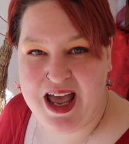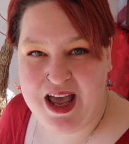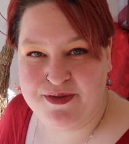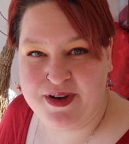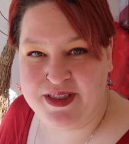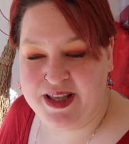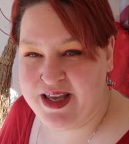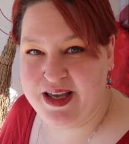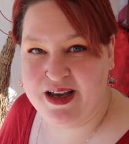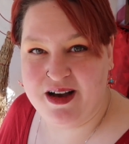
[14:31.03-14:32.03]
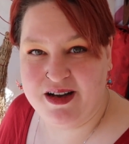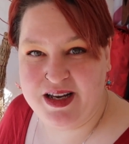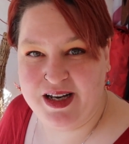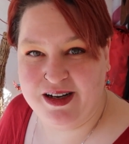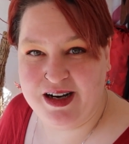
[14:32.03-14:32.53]
everything on
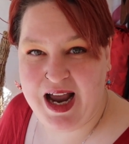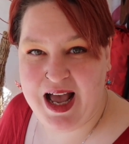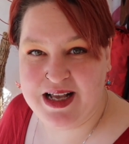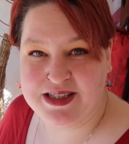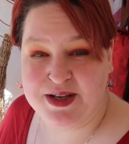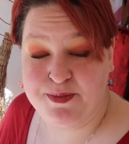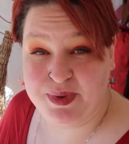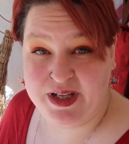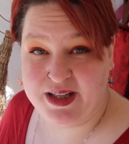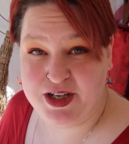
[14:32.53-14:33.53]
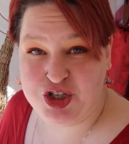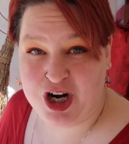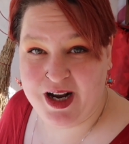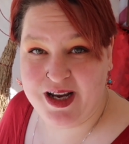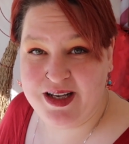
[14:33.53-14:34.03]
here has completely
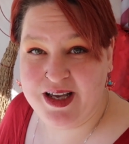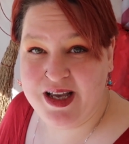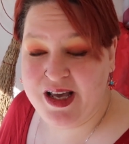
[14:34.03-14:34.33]
dried.